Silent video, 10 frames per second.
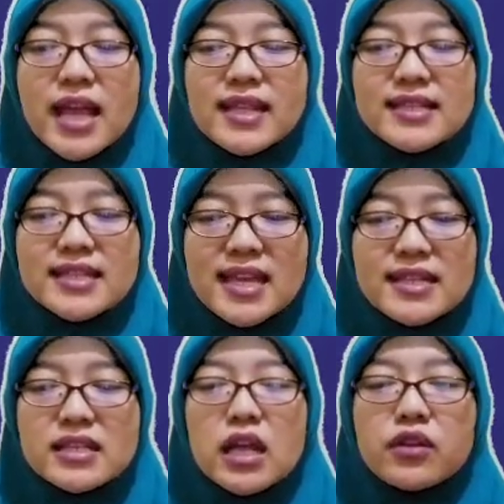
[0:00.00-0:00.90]
And
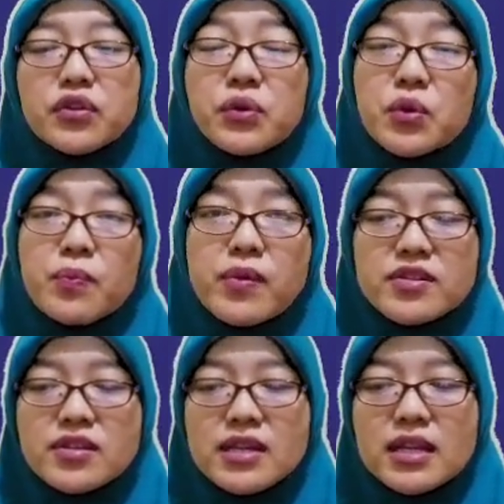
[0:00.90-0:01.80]
sixth, through
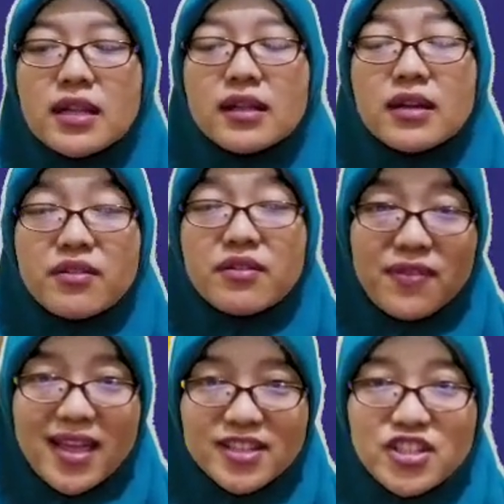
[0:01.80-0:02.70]
personal
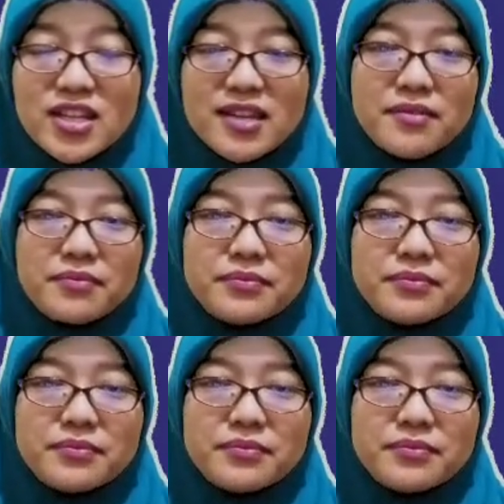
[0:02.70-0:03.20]
reflection.